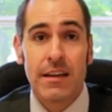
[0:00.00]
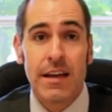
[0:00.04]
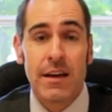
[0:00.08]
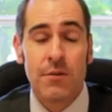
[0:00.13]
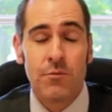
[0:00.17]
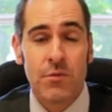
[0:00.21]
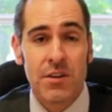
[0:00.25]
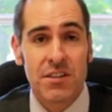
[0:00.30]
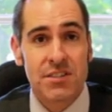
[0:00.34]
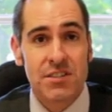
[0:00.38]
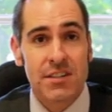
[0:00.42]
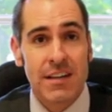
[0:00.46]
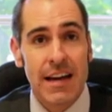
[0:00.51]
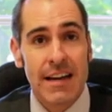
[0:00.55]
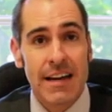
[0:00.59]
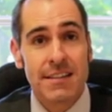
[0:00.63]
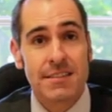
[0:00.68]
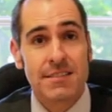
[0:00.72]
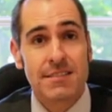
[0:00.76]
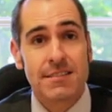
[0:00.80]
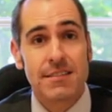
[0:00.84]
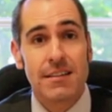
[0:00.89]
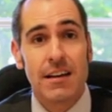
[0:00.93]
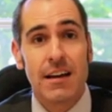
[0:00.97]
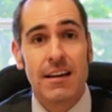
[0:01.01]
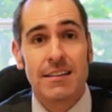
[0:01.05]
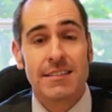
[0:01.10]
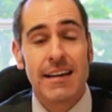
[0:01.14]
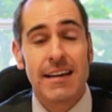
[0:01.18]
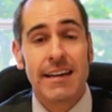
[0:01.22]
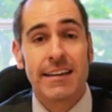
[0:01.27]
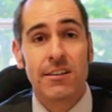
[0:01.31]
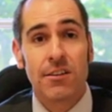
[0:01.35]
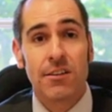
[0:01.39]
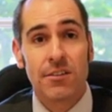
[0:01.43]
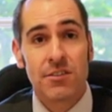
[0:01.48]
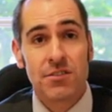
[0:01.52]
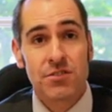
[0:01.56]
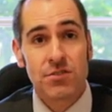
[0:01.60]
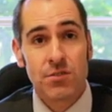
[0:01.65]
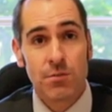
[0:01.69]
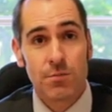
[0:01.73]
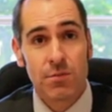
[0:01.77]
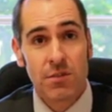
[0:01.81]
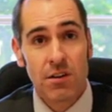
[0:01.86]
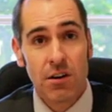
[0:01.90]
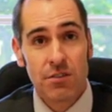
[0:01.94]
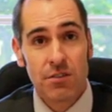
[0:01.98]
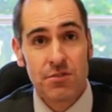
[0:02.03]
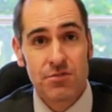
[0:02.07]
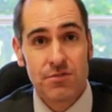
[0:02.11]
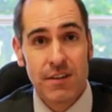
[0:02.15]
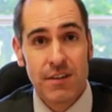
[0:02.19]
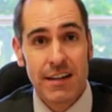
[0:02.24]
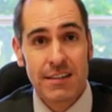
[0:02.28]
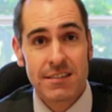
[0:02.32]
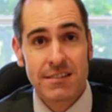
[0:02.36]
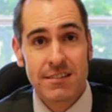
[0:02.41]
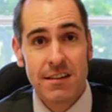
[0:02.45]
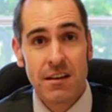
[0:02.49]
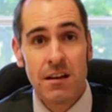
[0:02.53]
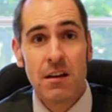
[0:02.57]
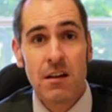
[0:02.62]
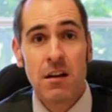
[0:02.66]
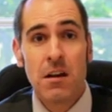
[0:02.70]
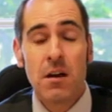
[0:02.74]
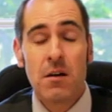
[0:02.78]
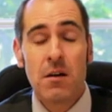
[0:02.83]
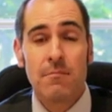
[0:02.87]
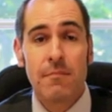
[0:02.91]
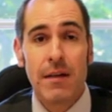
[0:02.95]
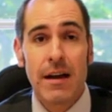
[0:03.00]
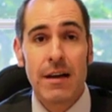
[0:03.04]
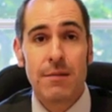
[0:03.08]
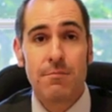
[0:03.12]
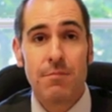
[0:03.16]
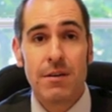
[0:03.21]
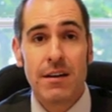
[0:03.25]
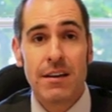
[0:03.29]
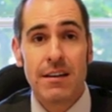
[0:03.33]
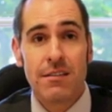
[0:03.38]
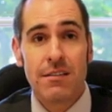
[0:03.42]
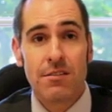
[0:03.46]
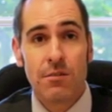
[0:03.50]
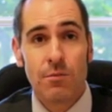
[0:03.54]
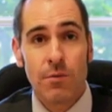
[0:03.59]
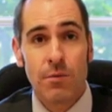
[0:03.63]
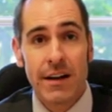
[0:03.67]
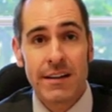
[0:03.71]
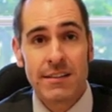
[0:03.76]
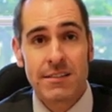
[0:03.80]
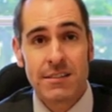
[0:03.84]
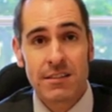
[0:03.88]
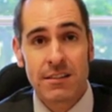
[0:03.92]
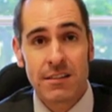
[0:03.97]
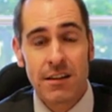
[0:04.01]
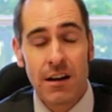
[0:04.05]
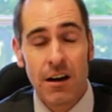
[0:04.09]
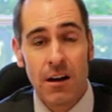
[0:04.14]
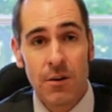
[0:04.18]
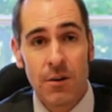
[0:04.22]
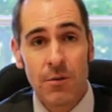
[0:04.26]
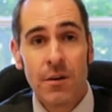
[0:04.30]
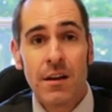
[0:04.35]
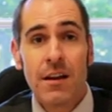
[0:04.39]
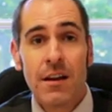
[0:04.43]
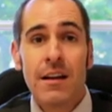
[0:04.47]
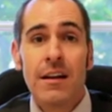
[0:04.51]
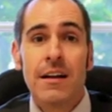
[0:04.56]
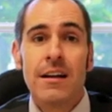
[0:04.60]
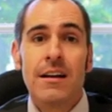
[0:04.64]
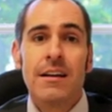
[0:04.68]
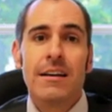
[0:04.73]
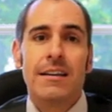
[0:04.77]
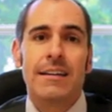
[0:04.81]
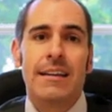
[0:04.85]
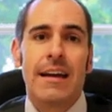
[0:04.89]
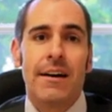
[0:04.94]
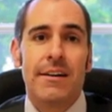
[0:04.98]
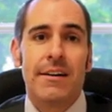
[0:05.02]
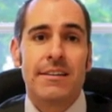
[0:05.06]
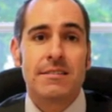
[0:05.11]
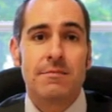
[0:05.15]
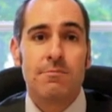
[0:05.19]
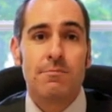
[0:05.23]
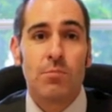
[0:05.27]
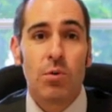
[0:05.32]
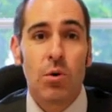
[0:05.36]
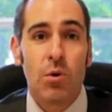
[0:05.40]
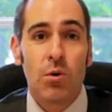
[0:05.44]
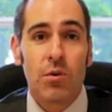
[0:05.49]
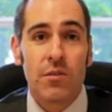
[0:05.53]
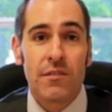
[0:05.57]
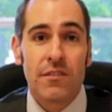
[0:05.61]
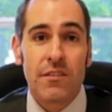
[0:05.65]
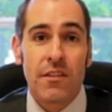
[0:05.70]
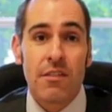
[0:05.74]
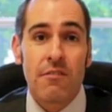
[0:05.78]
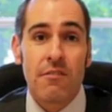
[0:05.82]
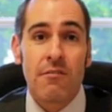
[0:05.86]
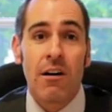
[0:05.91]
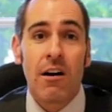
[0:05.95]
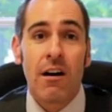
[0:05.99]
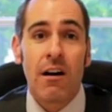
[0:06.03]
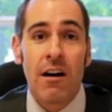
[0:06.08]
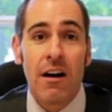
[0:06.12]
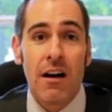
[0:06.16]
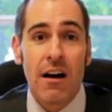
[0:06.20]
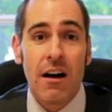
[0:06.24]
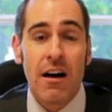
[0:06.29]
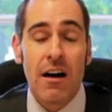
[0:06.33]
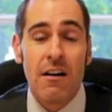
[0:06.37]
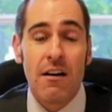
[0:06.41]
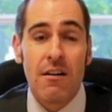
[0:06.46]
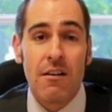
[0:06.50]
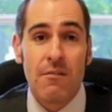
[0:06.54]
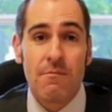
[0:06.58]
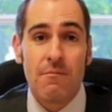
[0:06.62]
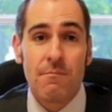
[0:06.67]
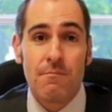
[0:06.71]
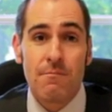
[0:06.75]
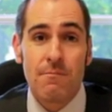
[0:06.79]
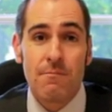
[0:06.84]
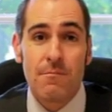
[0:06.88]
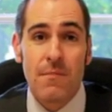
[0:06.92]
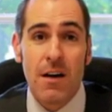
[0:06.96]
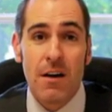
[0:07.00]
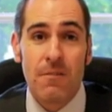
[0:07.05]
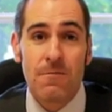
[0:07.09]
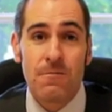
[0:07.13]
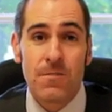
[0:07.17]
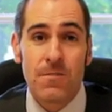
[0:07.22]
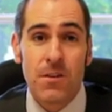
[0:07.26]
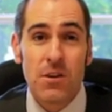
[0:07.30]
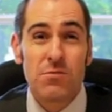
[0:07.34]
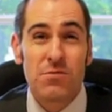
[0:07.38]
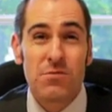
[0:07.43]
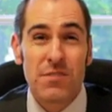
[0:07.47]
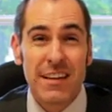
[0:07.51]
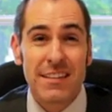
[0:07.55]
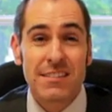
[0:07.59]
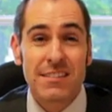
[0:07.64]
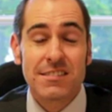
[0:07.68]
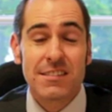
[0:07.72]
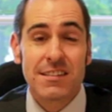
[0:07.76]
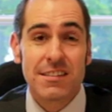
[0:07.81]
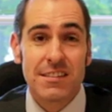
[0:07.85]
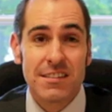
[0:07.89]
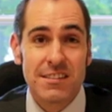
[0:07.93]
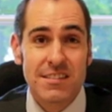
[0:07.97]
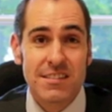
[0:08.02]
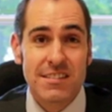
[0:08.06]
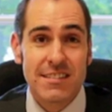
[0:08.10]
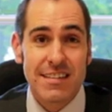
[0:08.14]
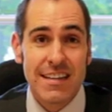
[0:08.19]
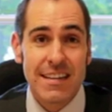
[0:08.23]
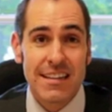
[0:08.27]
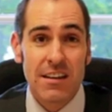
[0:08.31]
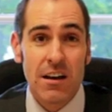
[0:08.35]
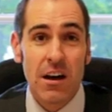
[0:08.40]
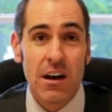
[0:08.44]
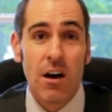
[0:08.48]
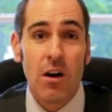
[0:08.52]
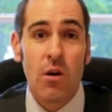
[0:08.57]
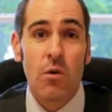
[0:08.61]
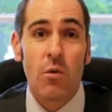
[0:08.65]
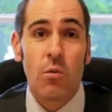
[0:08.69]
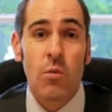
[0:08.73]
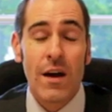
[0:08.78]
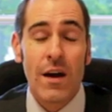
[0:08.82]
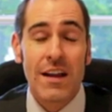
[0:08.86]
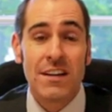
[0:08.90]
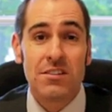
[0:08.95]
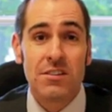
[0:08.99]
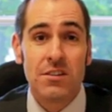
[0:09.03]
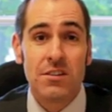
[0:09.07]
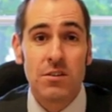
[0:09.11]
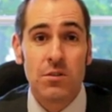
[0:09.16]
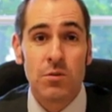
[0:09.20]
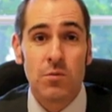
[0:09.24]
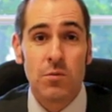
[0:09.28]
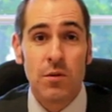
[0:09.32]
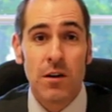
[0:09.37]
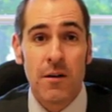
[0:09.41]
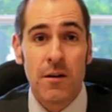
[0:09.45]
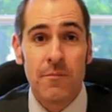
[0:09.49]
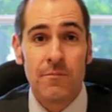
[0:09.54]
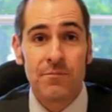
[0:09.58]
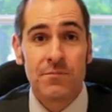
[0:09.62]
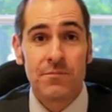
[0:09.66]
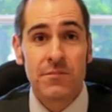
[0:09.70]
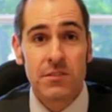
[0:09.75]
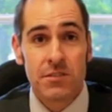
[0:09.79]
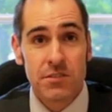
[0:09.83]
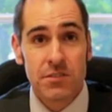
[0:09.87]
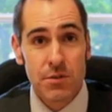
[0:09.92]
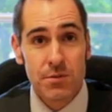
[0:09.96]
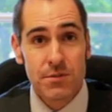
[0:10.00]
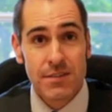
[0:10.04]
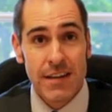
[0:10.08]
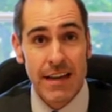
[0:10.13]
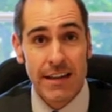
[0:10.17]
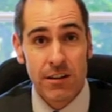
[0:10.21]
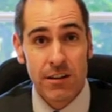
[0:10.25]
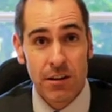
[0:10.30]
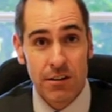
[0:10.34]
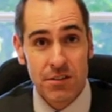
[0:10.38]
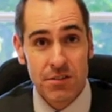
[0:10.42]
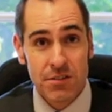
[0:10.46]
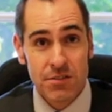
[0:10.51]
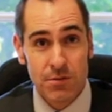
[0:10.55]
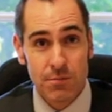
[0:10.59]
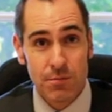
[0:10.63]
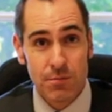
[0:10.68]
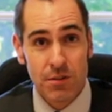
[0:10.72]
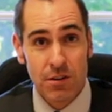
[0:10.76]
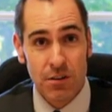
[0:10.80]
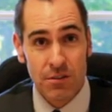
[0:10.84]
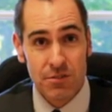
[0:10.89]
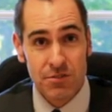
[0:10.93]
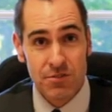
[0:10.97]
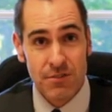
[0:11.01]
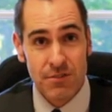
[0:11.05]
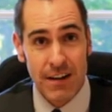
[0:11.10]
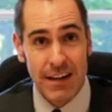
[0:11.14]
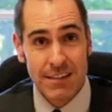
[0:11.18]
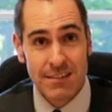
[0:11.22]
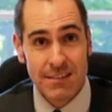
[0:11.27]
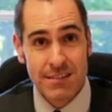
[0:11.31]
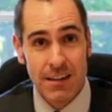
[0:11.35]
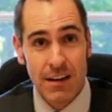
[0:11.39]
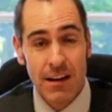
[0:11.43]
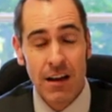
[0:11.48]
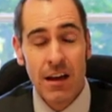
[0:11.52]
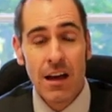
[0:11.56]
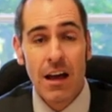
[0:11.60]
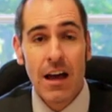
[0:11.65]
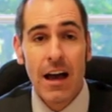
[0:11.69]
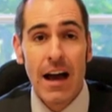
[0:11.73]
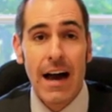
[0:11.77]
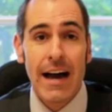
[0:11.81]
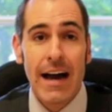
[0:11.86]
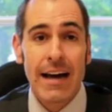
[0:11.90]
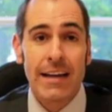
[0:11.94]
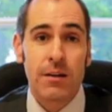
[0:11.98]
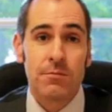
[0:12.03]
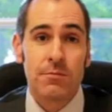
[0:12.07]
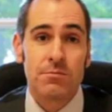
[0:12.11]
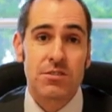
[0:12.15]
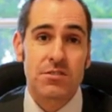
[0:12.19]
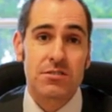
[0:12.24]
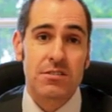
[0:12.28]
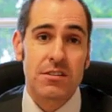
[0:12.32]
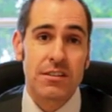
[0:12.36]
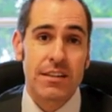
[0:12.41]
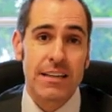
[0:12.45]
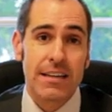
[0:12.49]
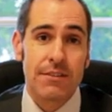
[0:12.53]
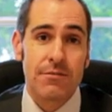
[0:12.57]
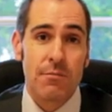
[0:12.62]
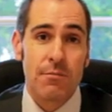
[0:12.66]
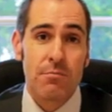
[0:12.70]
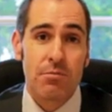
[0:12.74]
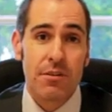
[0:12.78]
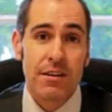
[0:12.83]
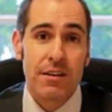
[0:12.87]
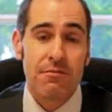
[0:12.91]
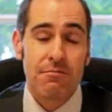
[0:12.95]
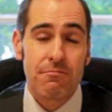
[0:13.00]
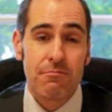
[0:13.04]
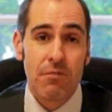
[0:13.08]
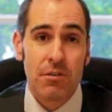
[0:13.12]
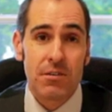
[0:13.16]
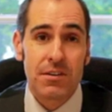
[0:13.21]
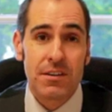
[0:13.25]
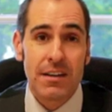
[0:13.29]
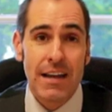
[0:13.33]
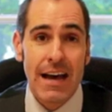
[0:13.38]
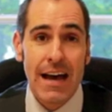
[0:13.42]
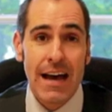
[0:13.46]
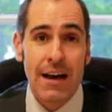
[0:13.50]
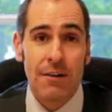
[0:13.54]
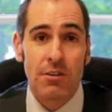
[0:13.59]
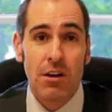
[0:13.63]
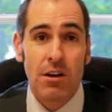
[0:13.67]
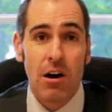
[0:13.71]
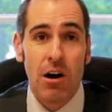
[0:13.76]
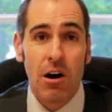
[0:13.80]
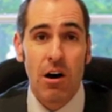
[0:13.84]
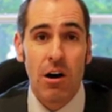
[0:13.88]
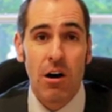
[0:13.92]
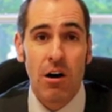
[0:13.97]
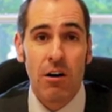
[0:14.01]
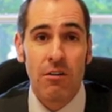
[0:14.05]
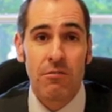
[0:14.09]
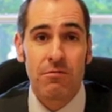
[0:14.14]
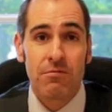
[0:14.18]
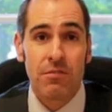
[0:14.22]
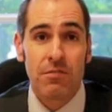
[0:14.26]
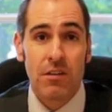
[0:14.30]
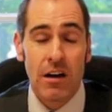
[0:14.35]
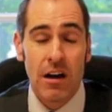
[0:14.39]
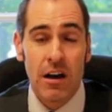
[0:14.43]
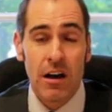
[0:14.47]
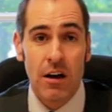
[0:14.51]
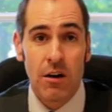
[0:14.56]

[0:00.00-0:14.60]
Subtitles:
in which case taking on a subcontractor may be the way to go. Now, it's important that there are a few things to consider when you do take on a subcontractor, and I'm just going to give a brief rundown of